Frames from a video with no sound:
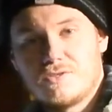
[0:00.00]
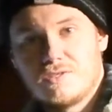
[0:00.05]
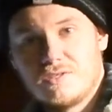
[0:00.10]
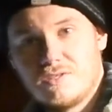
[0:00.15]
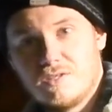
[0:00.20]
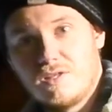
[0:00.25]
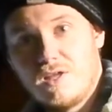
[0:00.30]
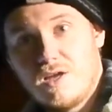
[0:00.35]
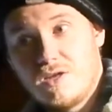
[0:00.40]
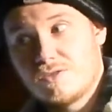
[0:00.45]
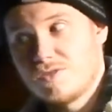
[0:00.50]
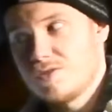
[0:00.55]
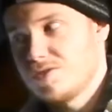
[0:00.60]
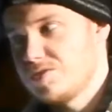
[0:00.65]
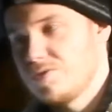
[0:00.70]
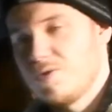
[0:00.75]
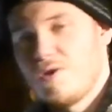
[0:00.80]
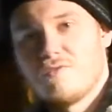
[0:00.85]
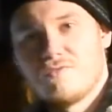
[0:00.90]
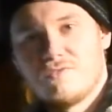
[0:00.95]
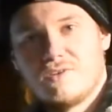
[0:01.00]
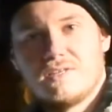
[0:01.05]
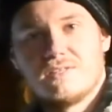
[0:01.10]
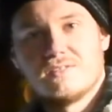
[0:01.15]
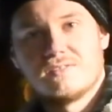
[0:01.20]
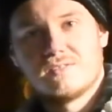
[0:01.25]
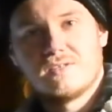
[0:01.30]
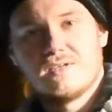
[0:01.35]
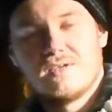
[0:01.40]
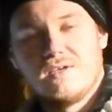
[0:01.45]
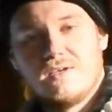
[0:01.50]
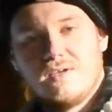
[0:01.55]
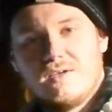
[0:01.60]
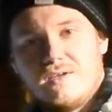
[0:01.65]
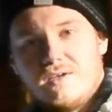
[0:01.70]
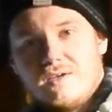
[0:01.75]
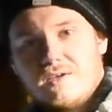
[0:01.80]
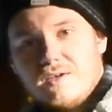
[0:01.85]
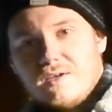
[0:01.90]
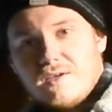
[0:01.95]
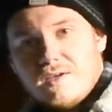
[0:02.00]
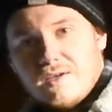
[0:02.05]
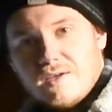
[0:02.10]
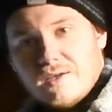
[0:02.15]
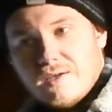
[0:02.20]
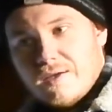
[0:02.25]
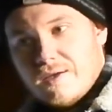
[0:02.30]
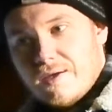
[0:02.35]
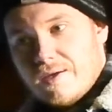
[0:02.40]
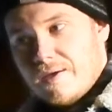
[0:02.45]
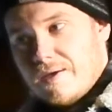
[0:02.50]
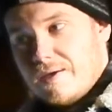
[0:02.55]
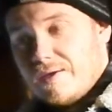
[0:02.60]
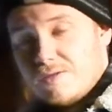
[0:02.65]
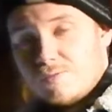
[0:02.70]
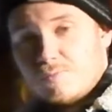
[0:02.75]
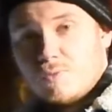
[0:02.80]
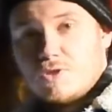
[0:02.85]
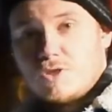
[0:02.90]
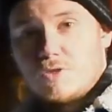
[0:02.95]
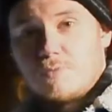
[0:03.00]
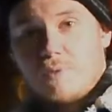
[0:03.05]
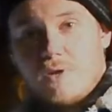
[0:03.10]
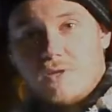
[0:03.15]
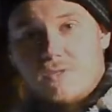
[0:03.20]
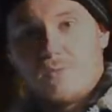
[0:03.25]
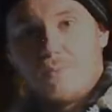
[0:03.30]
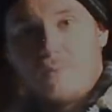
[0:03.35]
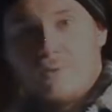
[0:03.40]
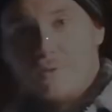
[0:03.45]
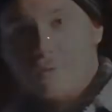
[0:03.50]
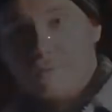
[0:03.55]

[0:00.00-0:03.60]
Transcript: the losses to overheads as much as possible.